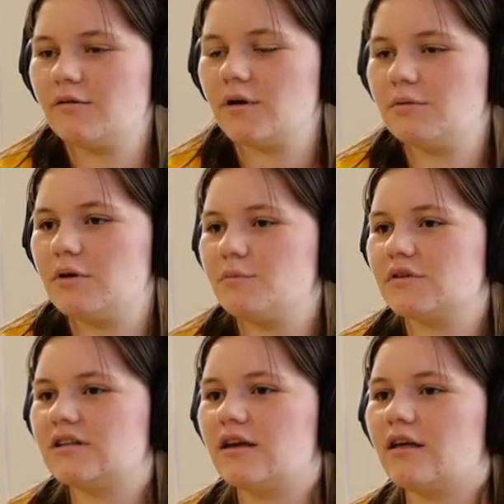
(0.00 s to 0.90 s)
when people
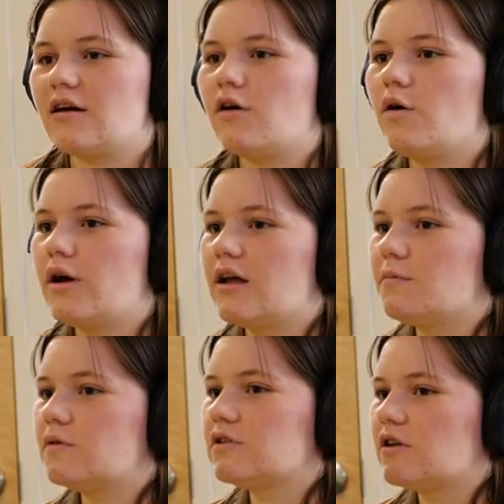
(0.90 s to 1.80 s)
say like, oh,
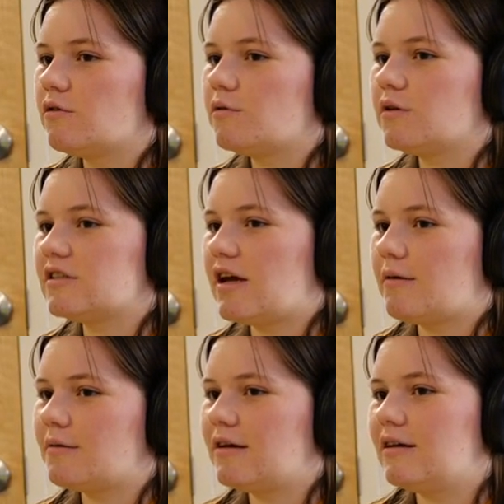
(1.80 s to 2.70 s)
animals know what's
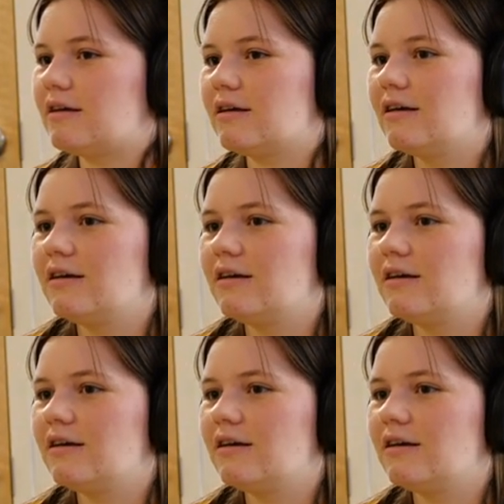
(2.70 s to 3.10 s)
happening,